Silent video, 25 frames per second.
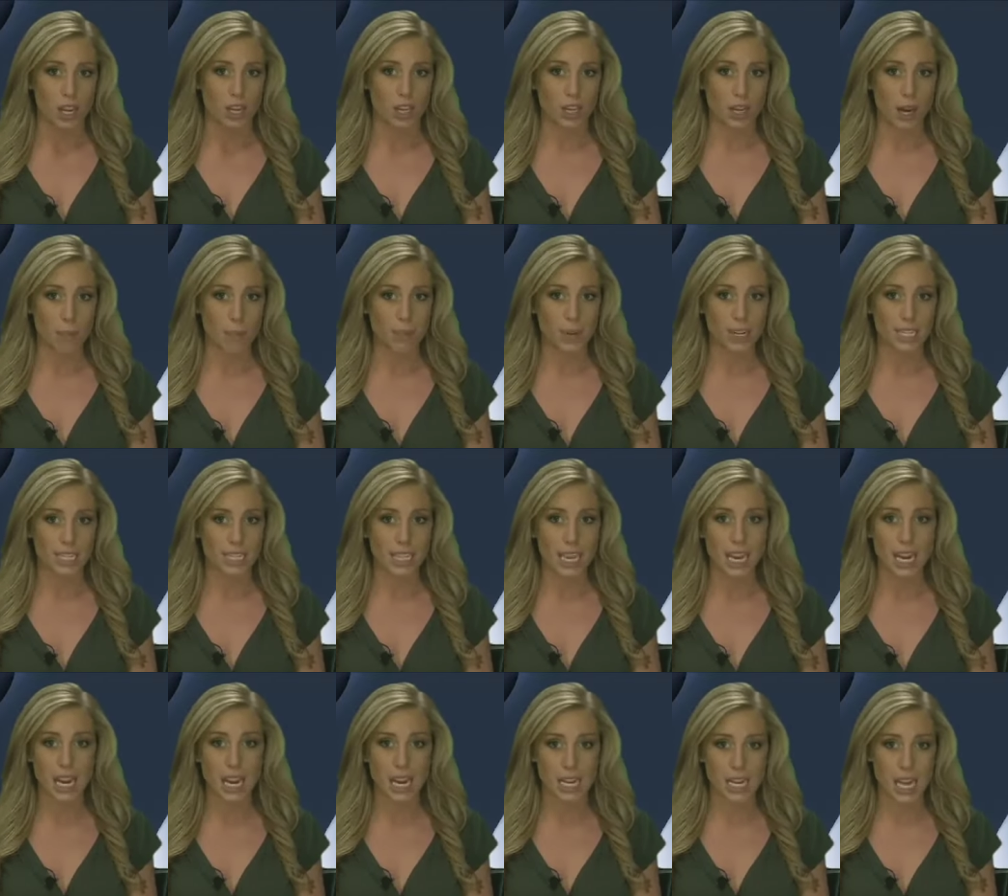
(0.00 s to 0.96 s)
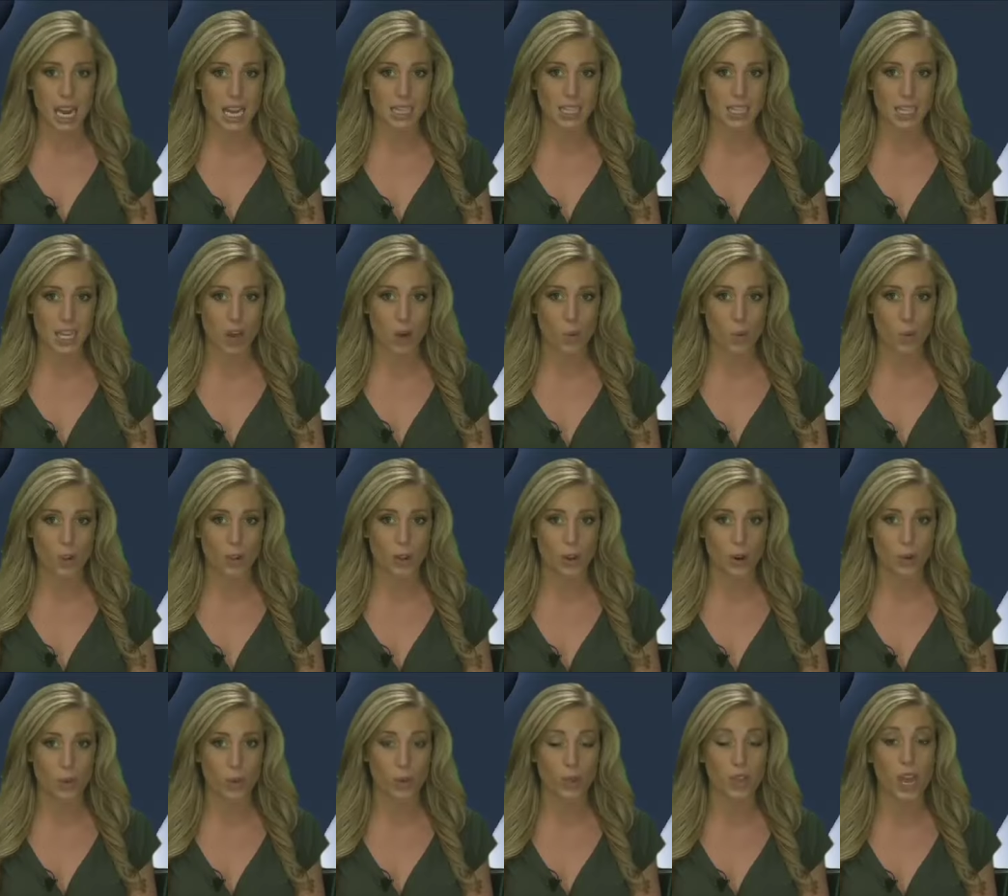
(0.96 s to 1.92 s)
the companies cannot yet tell
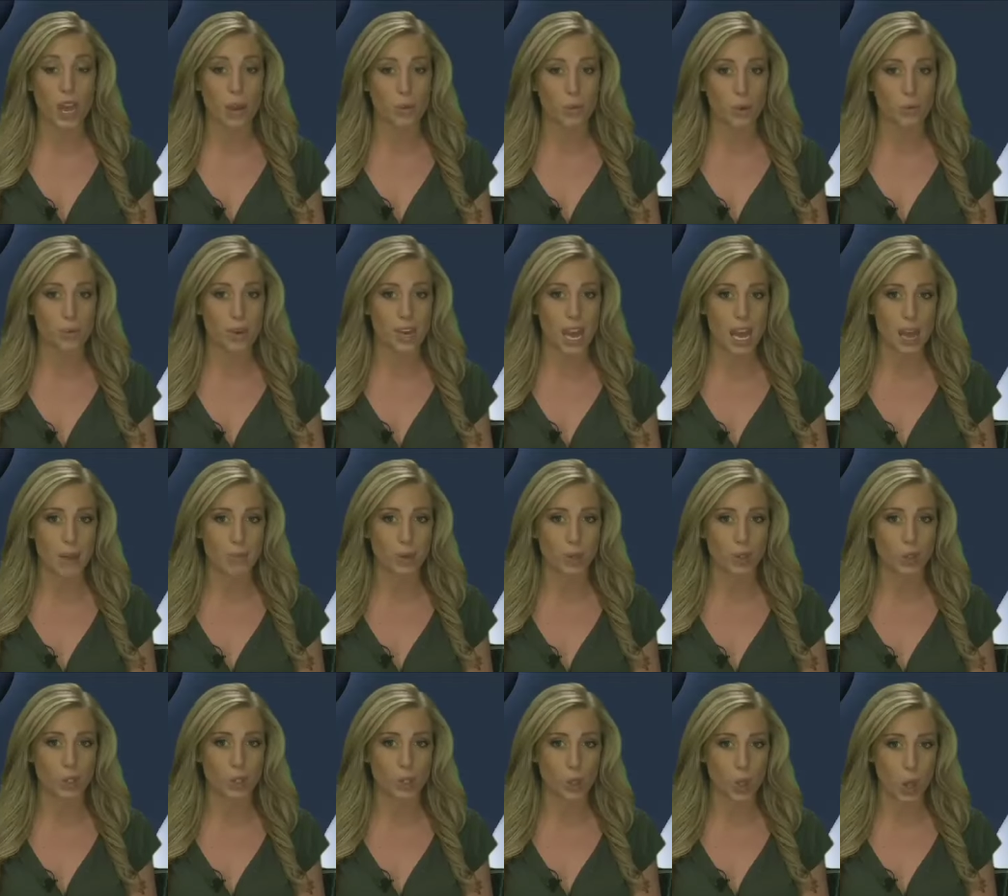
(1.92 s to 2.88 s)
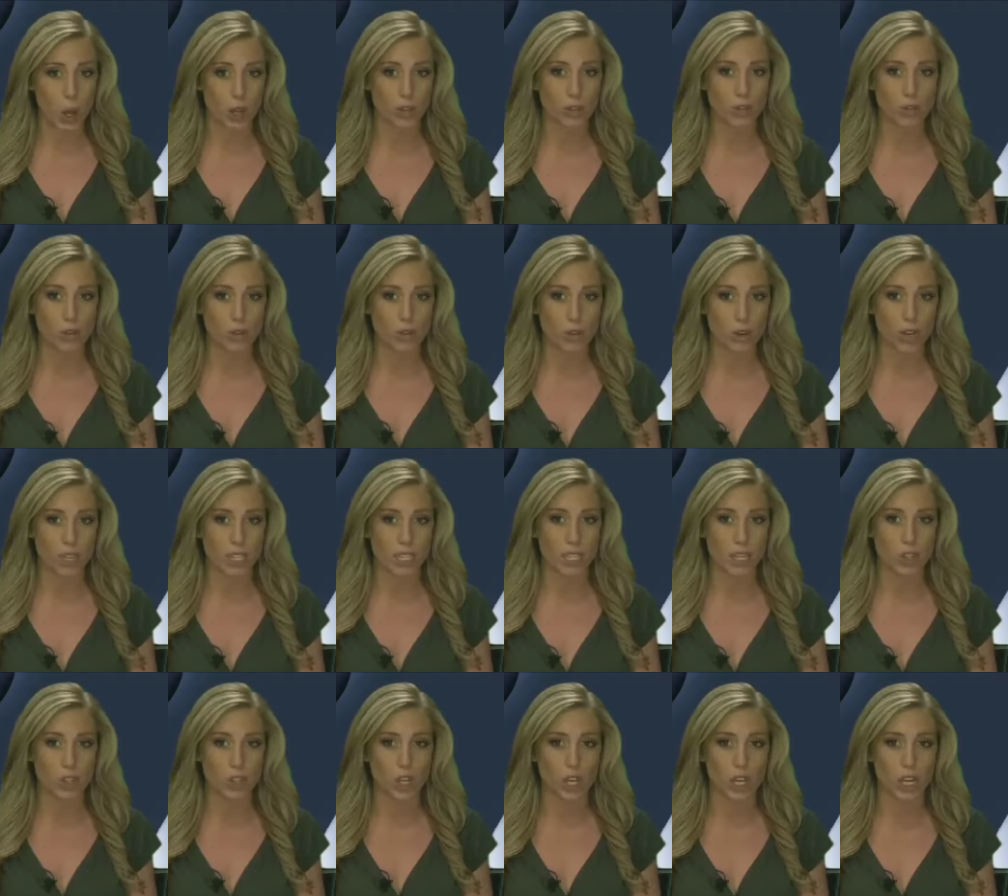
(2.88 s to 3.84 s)
whether they will be able to launch the
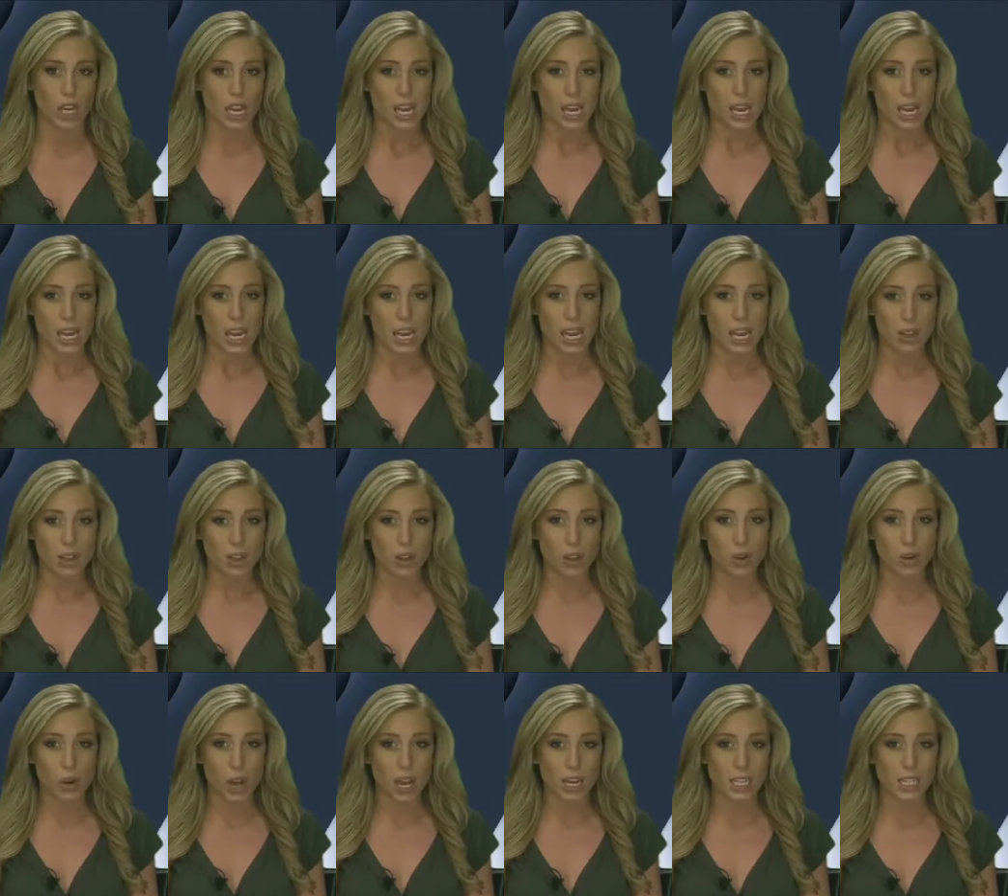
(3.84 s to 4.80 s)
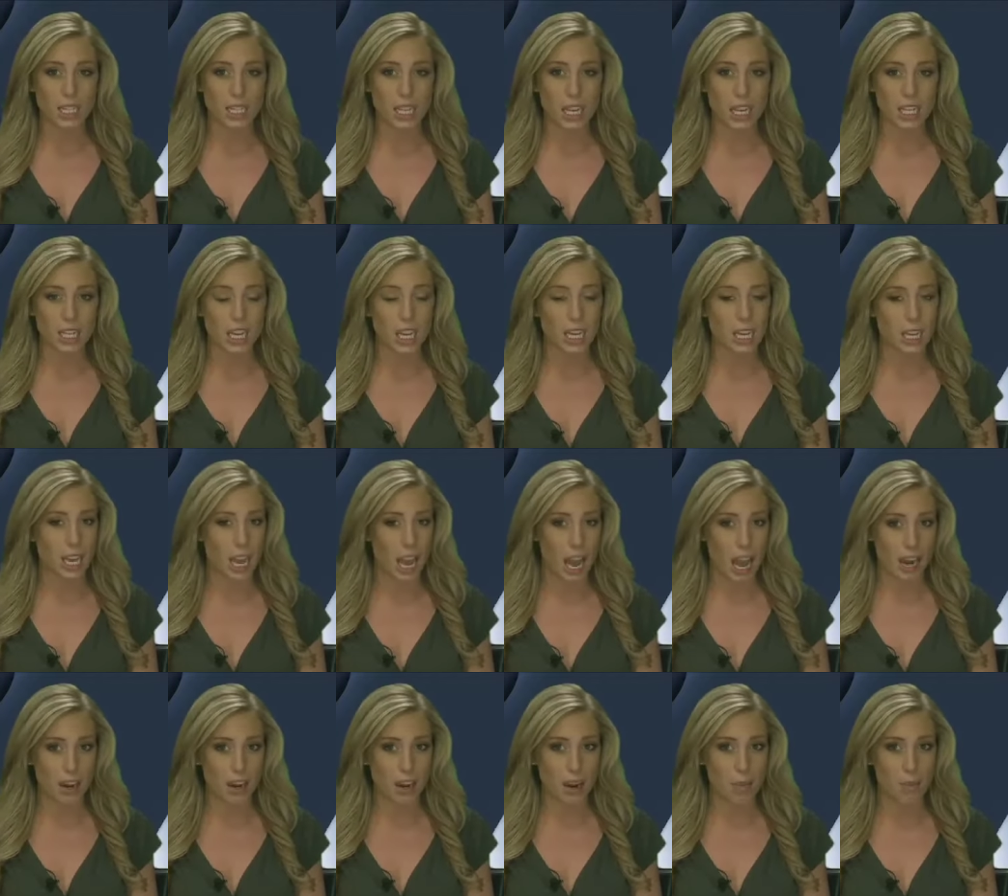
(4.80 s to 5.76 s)
transition in the United States and
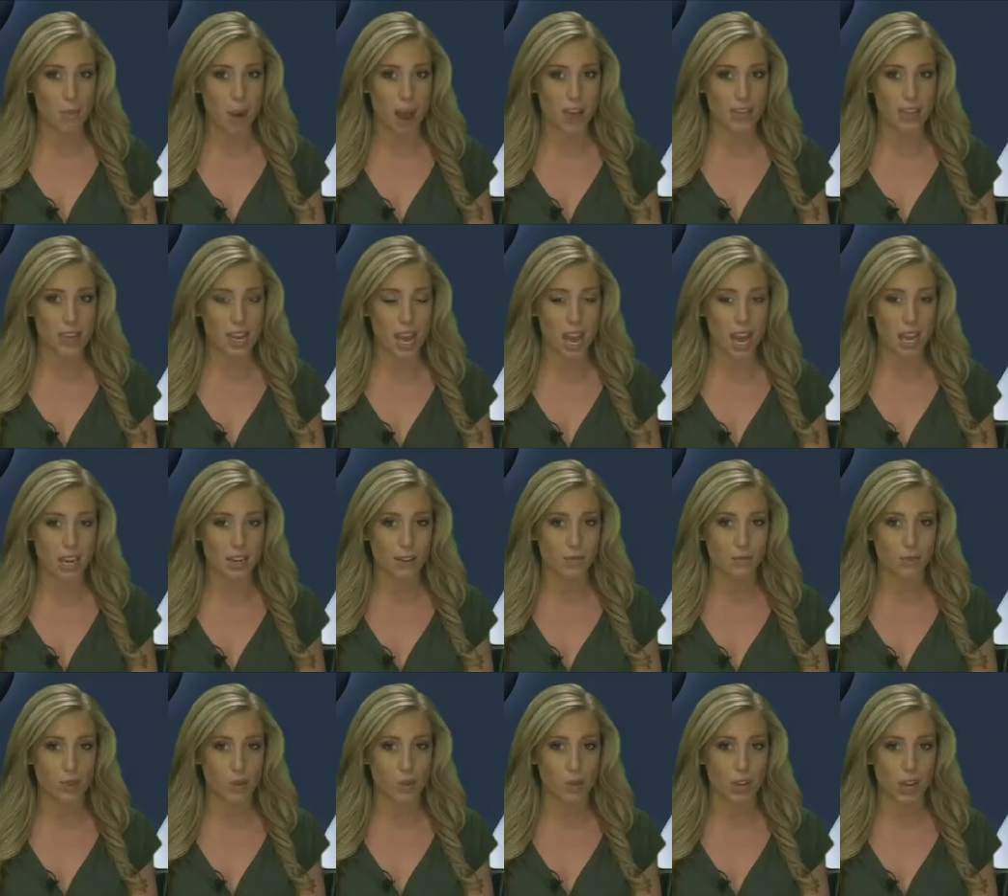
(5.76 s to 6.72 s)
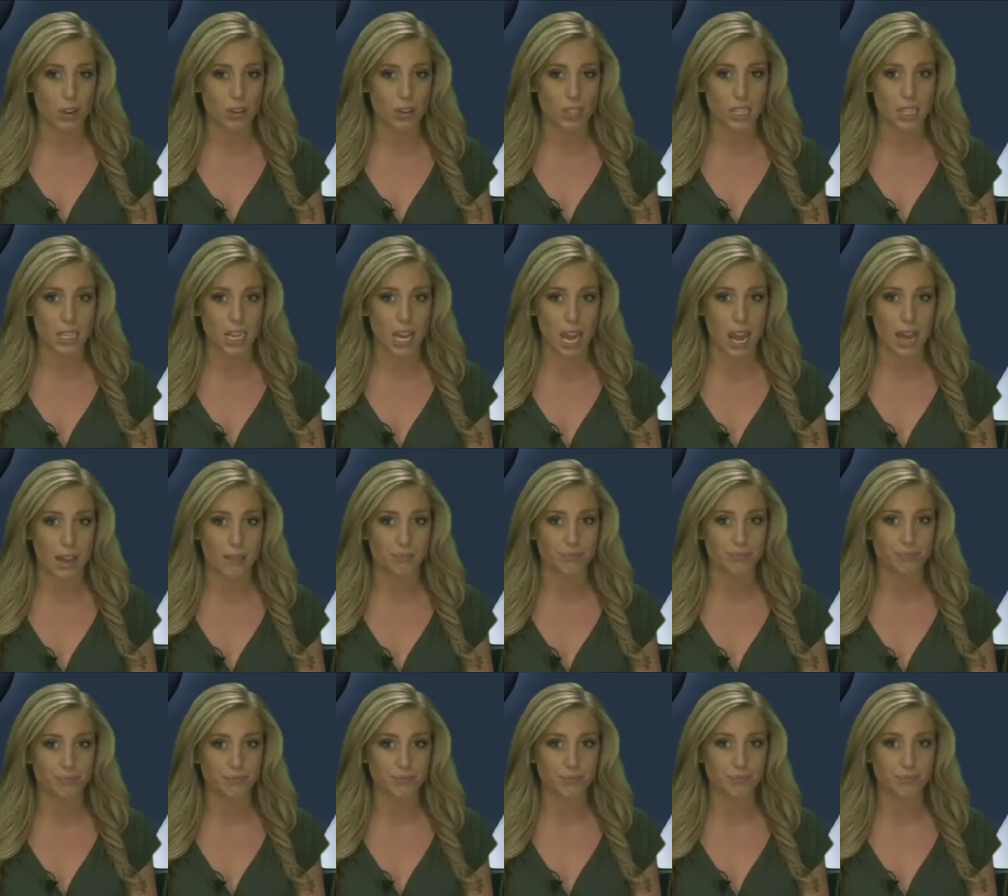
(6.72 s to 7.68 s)
Canada by the end of 2010.